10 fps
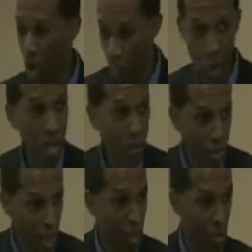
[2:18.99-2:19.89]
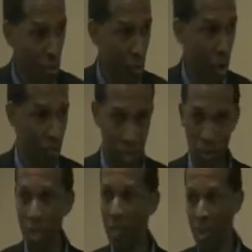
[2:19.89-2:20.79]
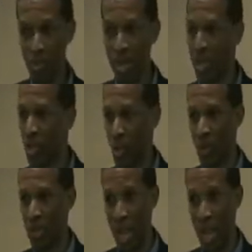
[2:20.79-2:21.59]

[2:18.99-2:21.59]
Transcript: On one particular throw, this was going to be the best throw of the day.